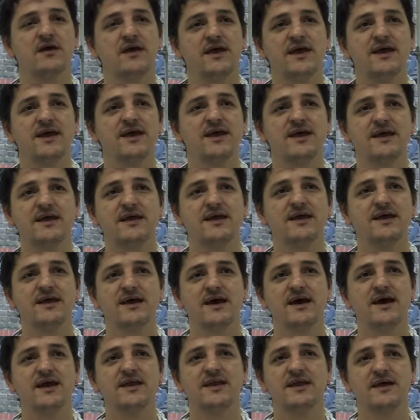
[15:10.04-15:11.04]

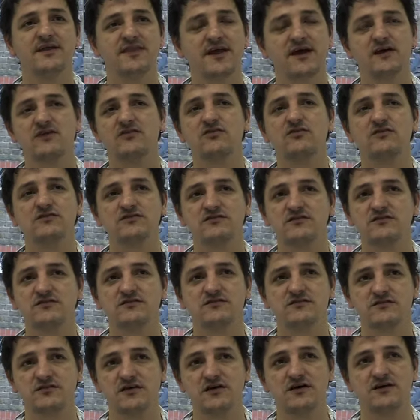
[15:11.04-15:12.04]
That crosses
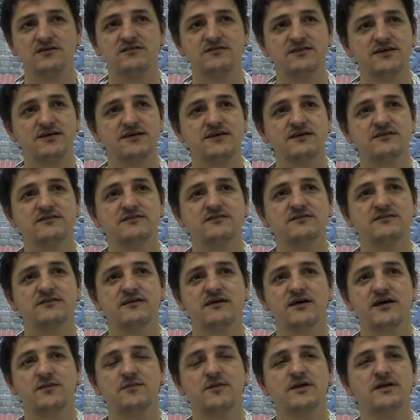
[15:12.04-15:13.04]
societies
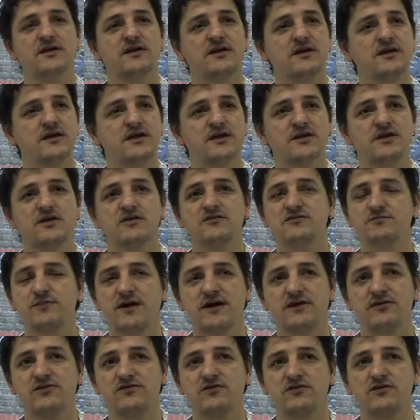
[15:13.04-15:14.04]
and it goes
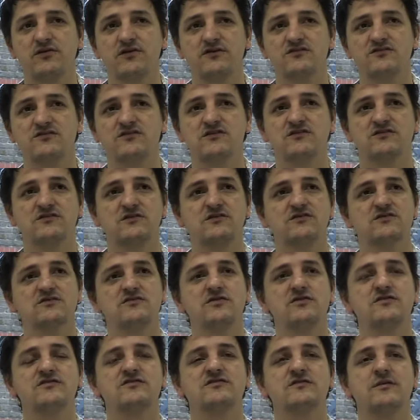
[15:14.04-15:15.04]
back through history. So it's
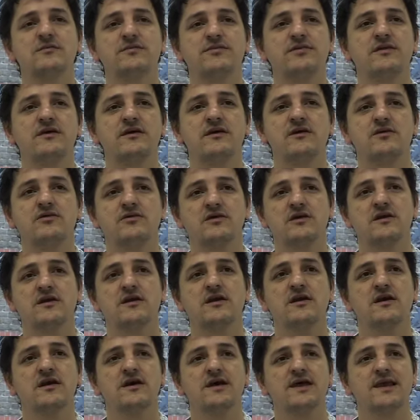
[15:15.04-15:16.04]
not something you
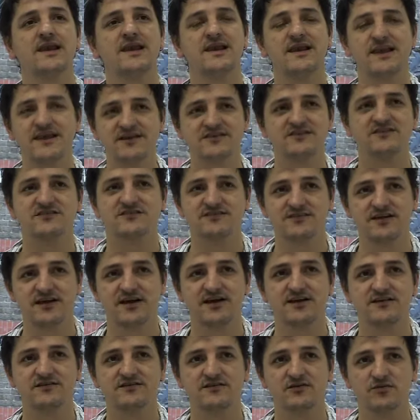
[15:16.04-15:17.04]
can
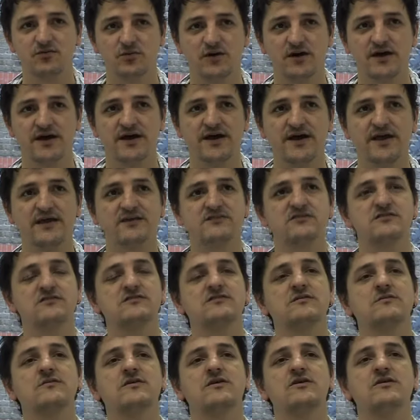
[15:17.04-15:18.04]
legislate away. It's not
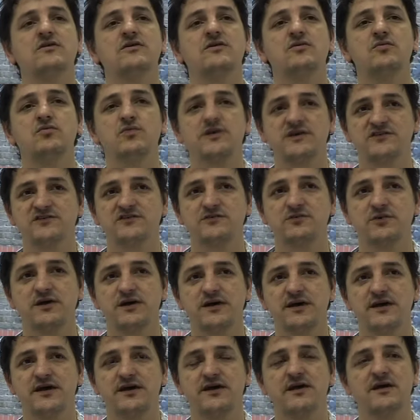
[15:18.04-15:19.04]
something you can wish
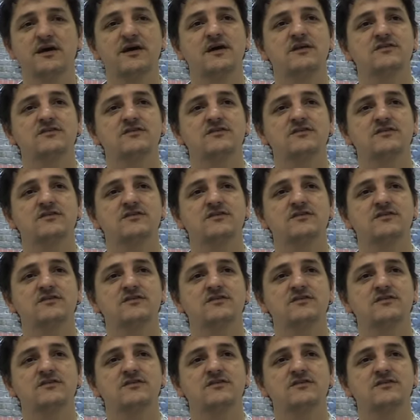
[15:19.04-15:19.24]
away.